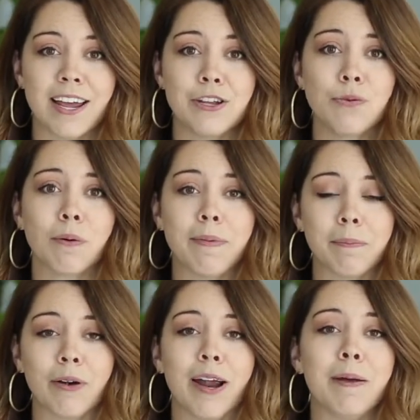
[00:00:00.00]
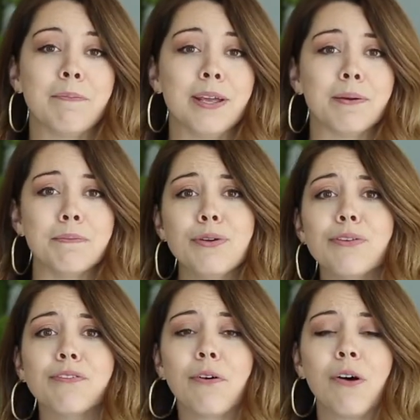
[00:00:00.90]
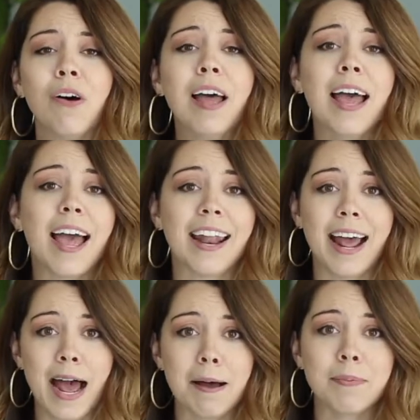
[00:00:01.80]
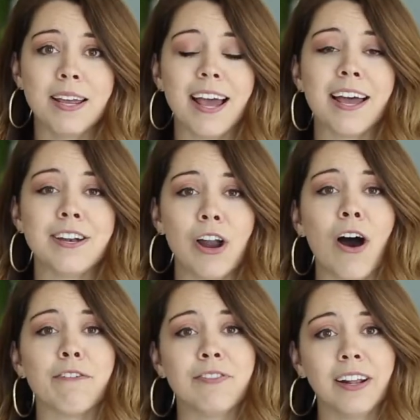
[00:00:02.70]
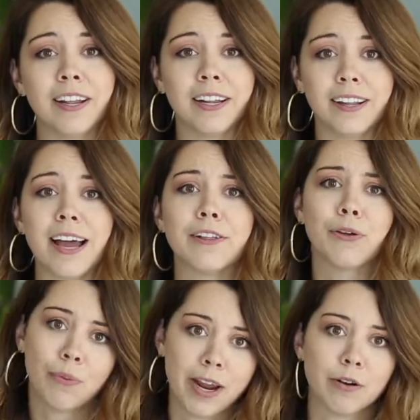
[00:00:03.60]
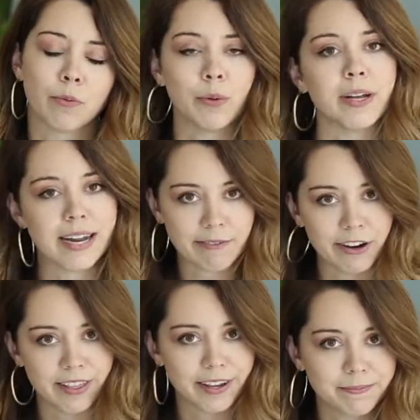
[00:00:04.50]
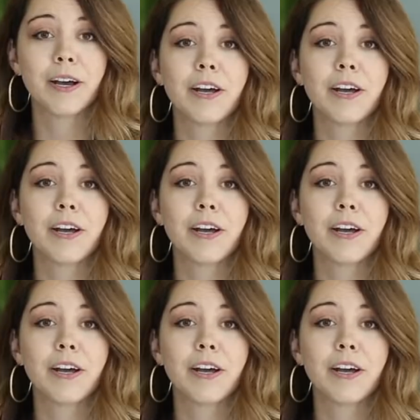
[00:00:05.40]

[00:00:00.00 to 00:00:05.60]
you remember it being beautiful and happy and not feeling like the rain ruined everything.